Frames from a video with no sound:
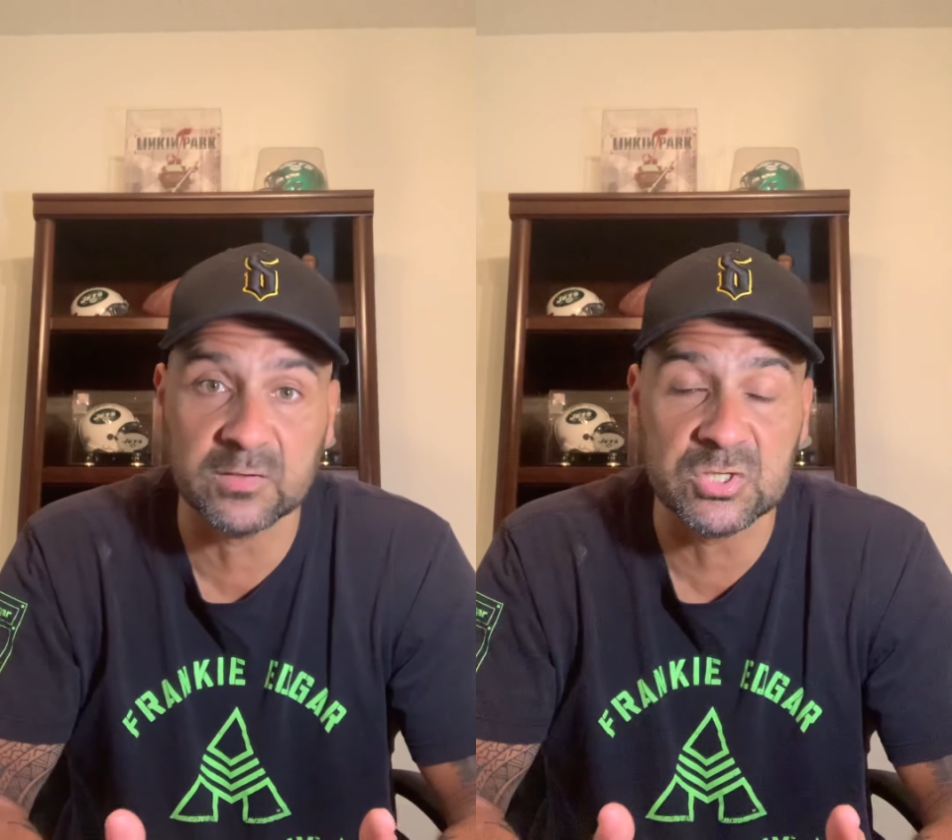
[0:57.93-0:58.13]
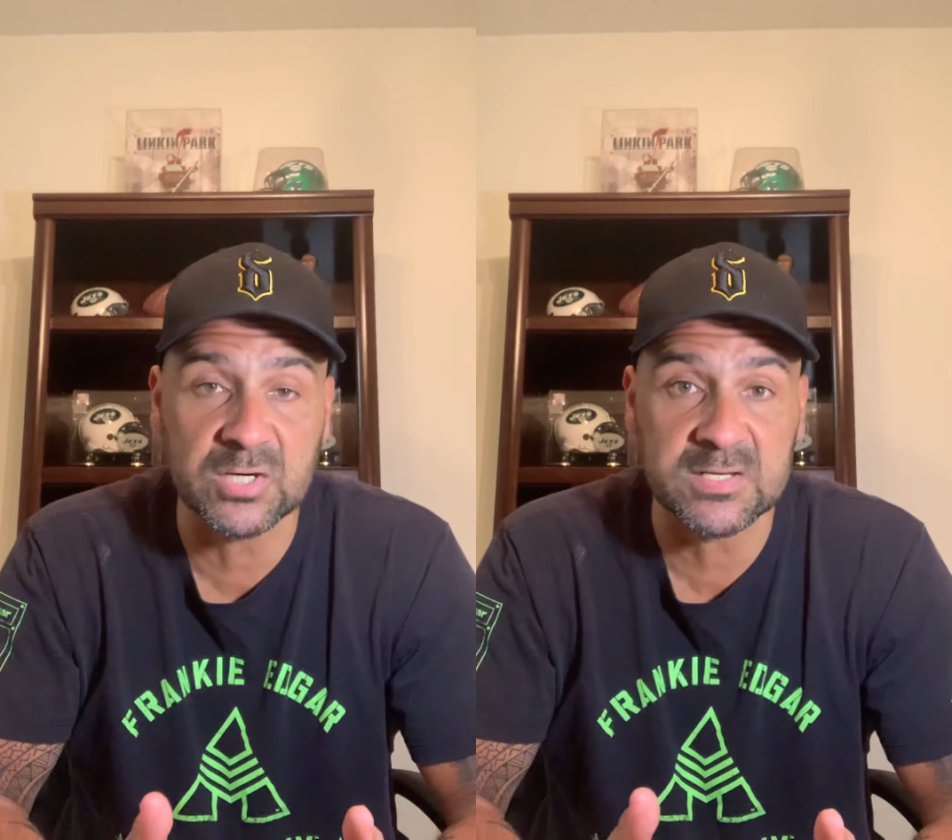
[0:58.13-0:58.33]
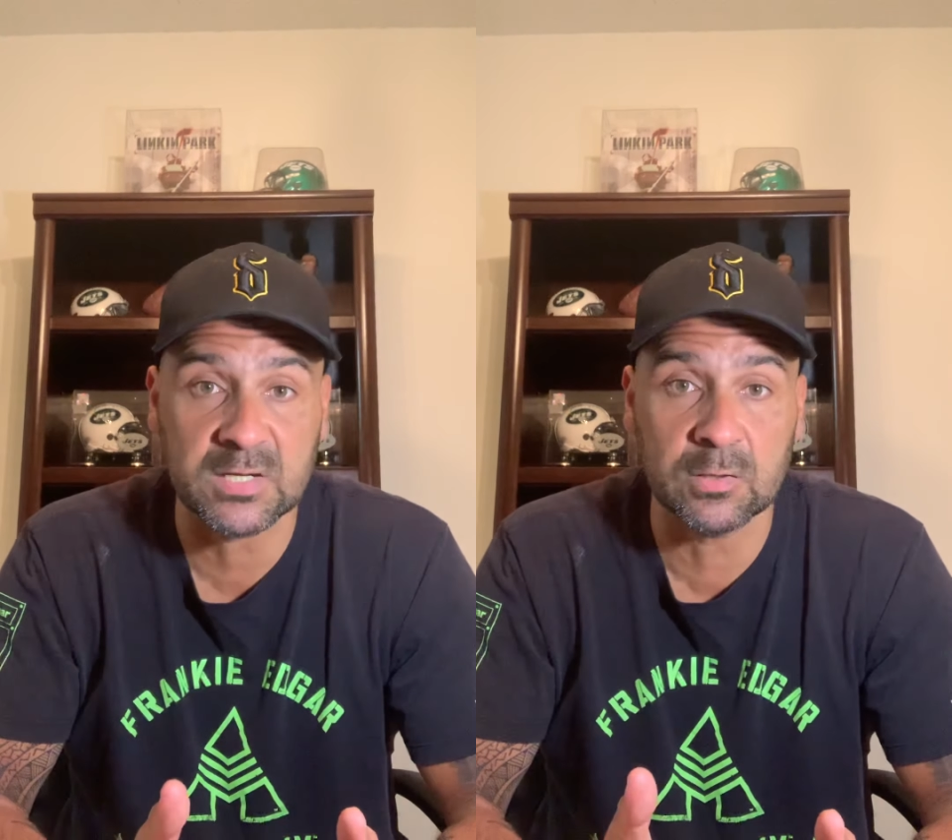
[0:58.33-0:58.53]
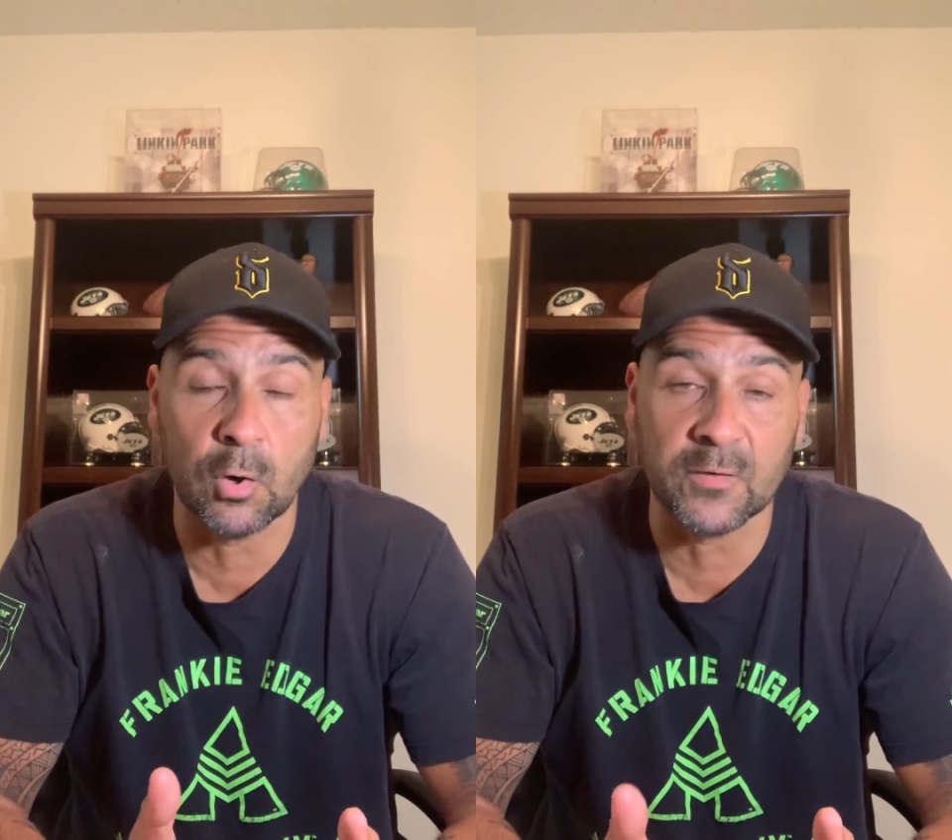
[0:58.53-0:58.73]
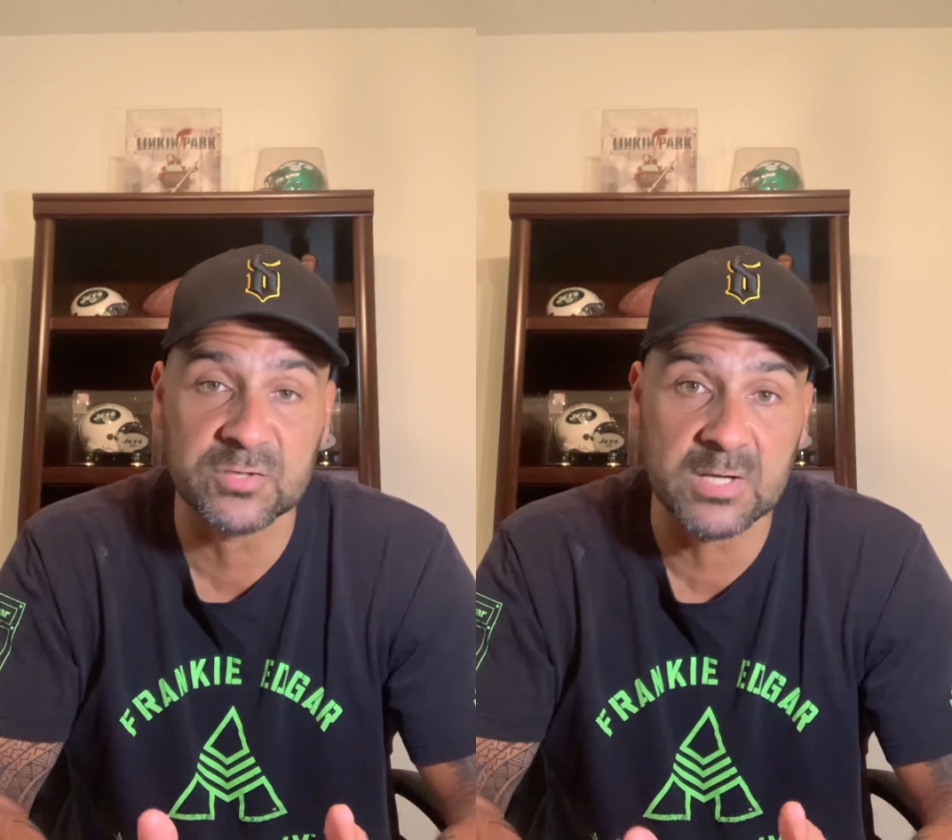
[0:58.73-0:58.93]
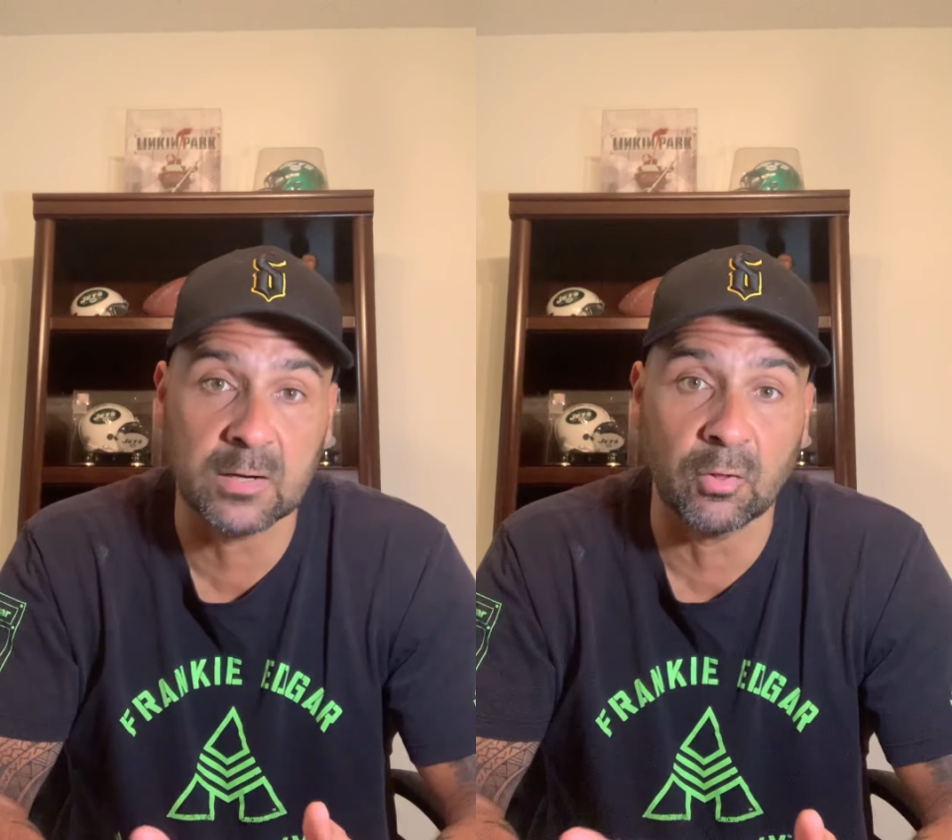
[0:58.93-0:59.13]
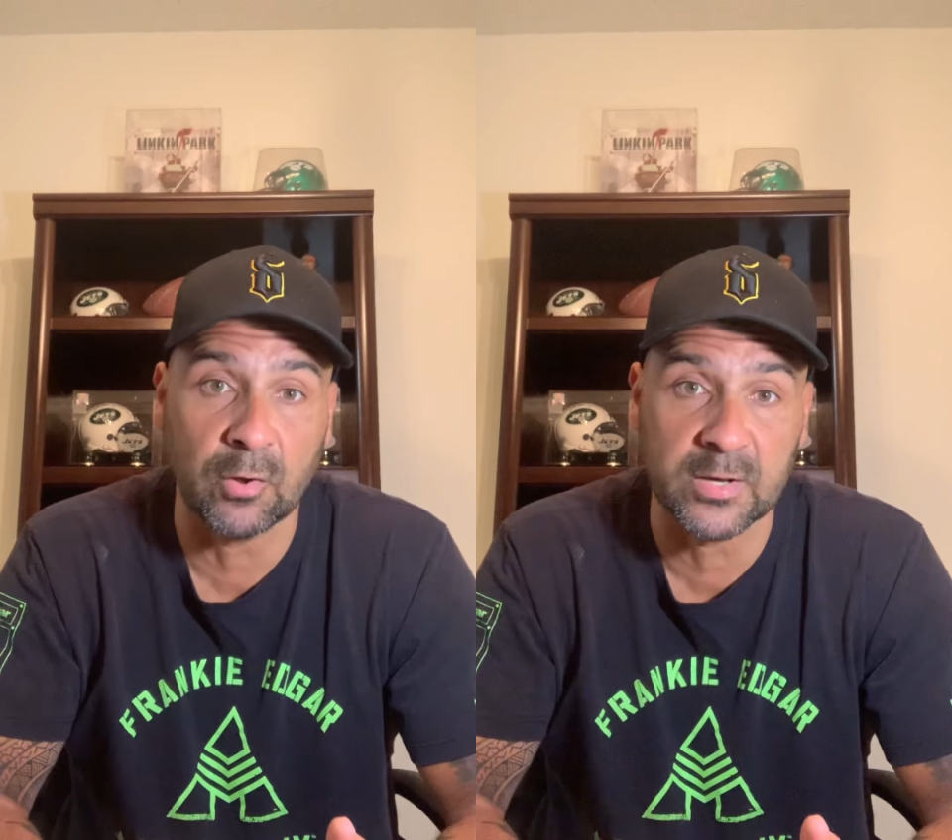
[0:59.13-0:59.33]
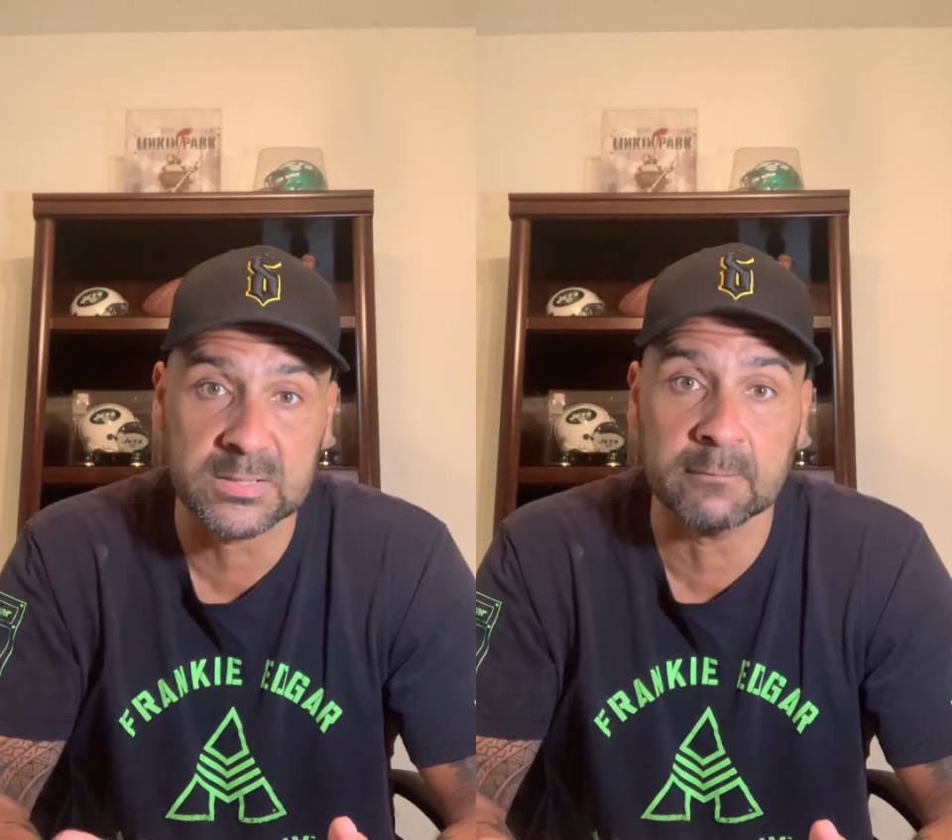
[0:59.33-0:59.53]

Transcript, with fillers: the Jets can offset a loss